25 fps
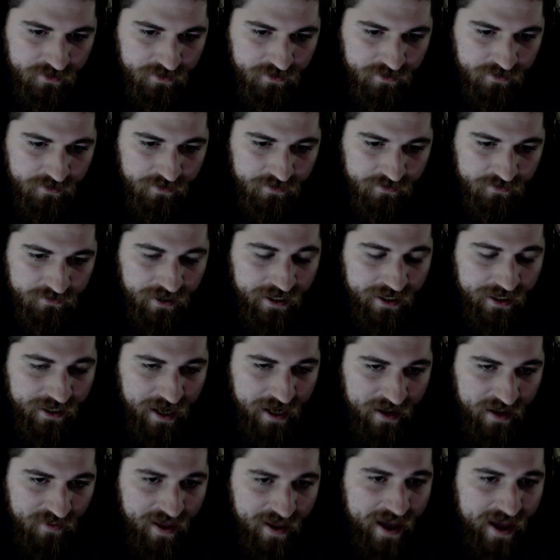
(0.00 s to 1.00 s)
Like
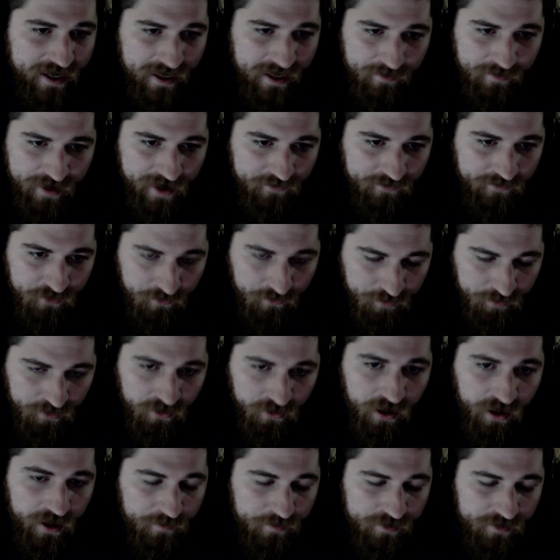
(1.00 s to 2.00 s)
in that game, I have to
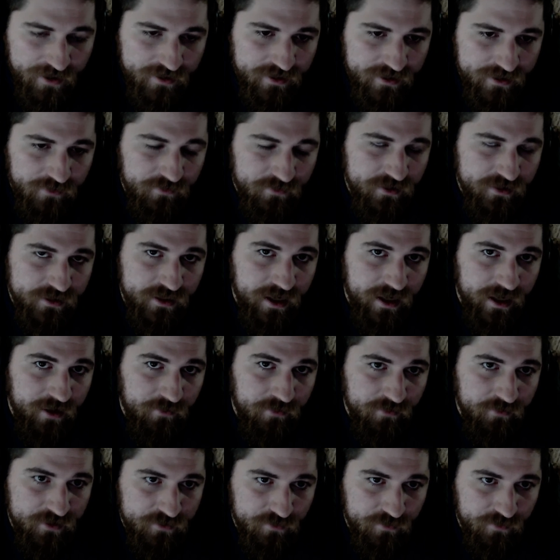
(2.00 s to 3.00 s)
applaud because it was
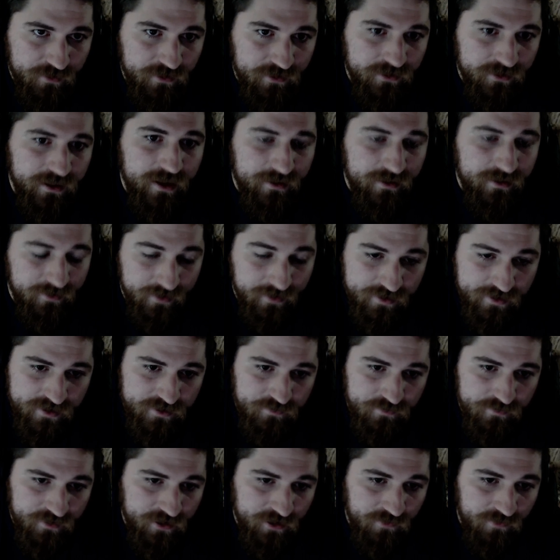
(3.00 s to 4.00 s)
relentless
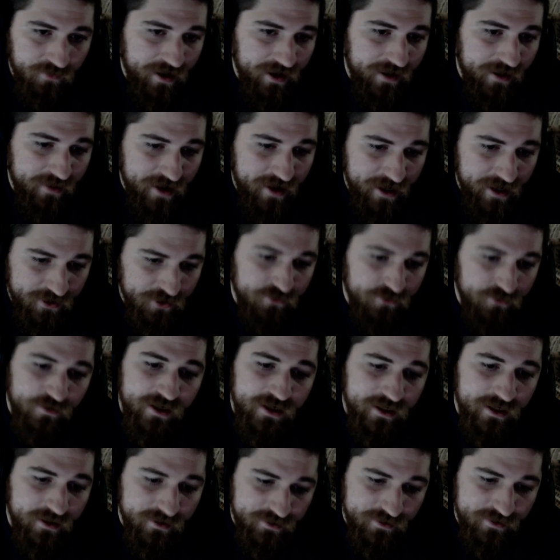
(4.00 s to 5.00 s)
with the way that it
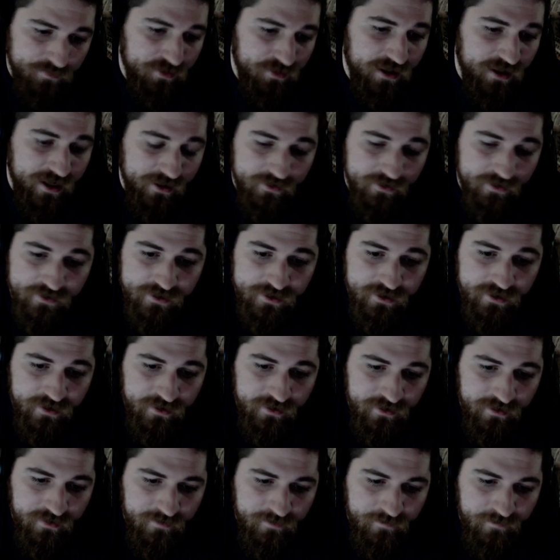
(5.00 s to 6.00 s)
treated its players,
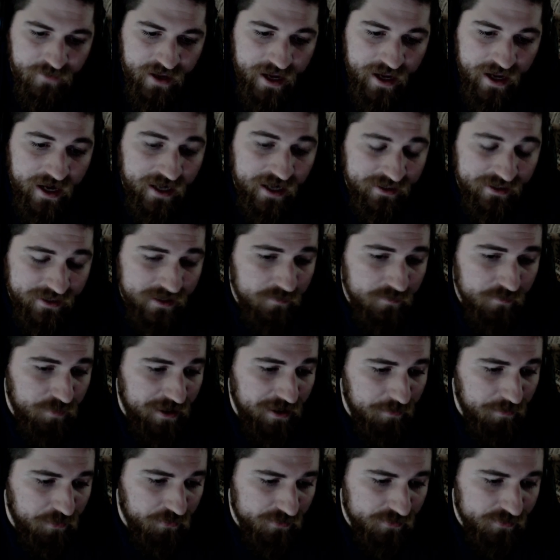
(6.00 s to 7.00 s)
and I think
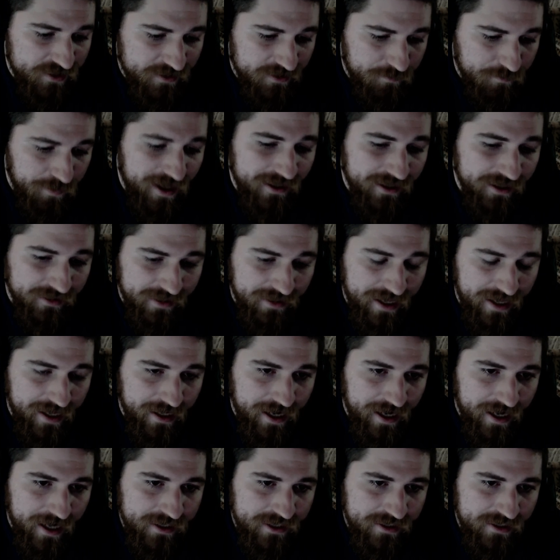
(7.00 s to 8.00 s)
people respect that.
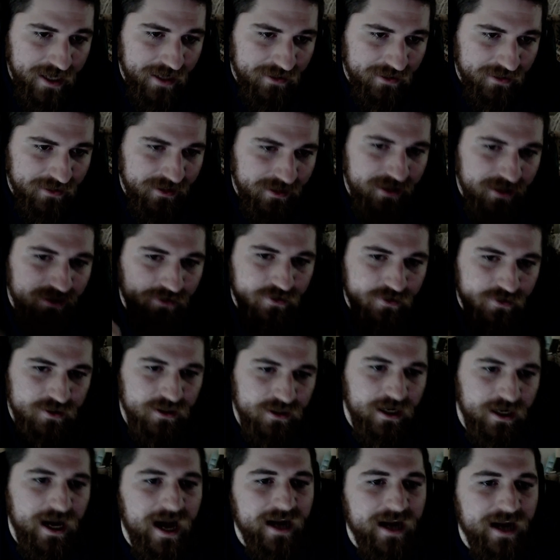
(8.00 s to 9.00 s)
I think there's
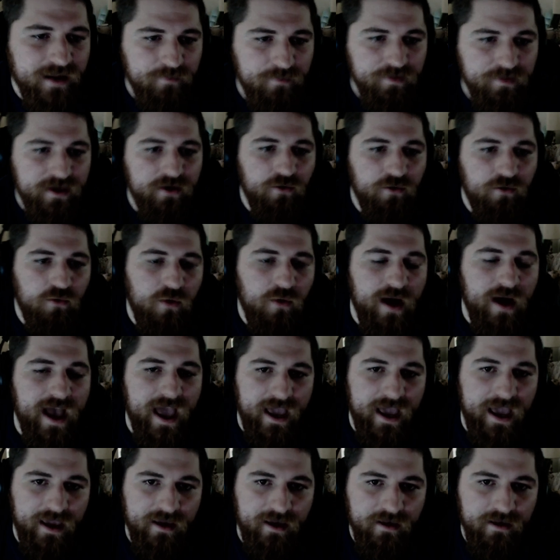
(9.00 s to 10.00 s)
got to be a
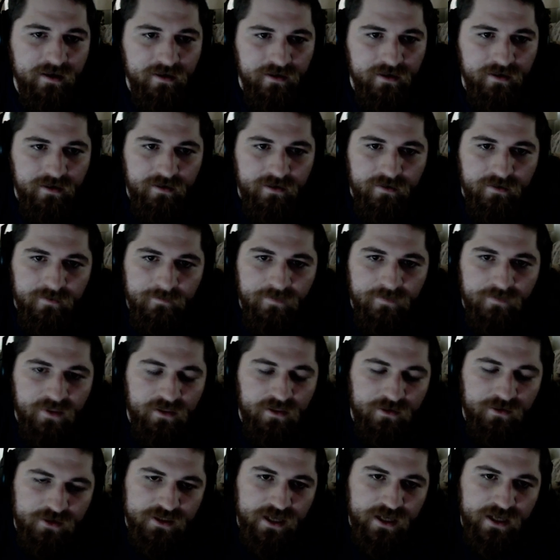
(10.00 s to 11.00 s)
way.
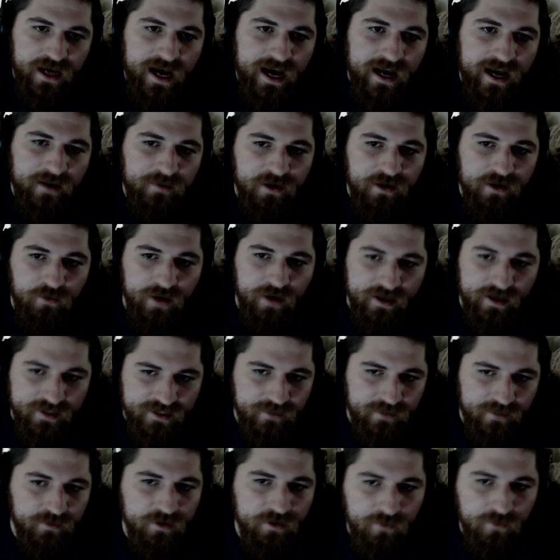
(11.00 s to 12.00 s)
There's got to be a way, and
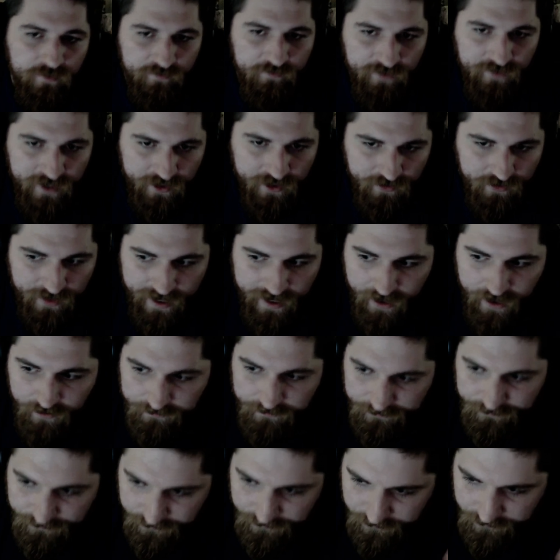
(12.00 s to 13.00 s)
somebody will figure it out
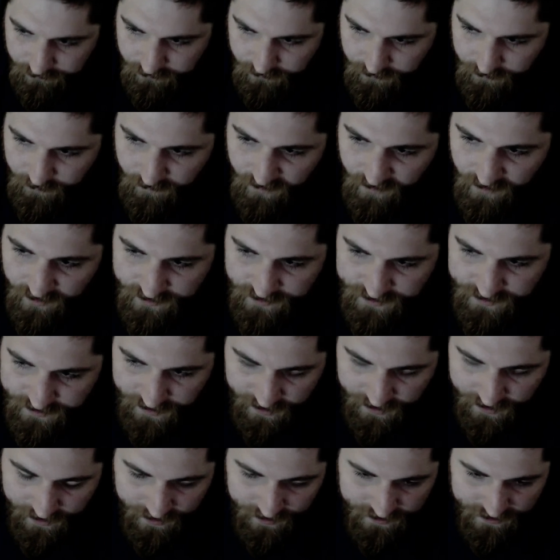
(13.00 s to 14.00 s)

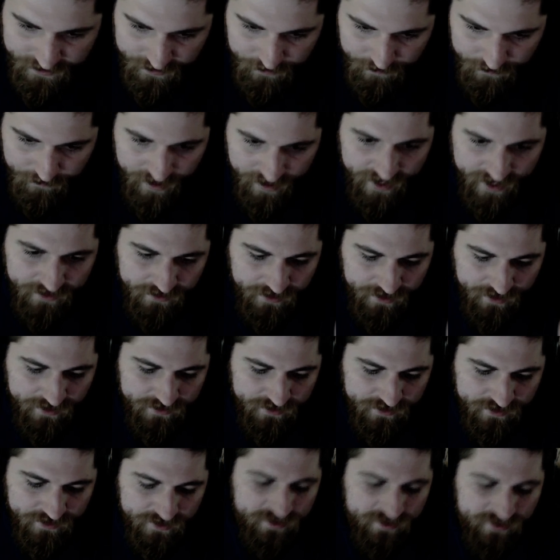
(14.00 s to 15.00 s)
to make
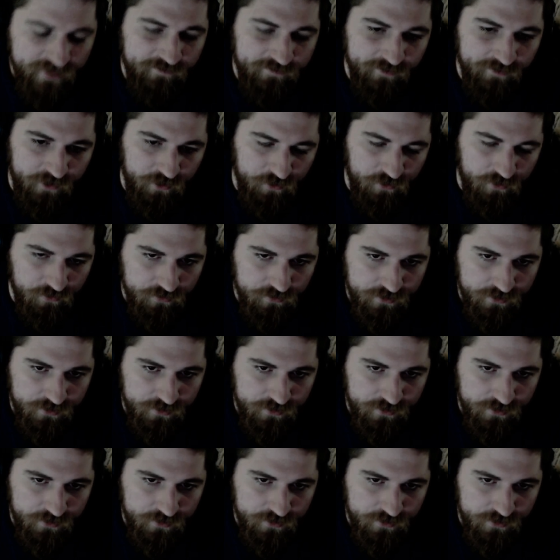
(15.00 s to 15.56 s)
things difficult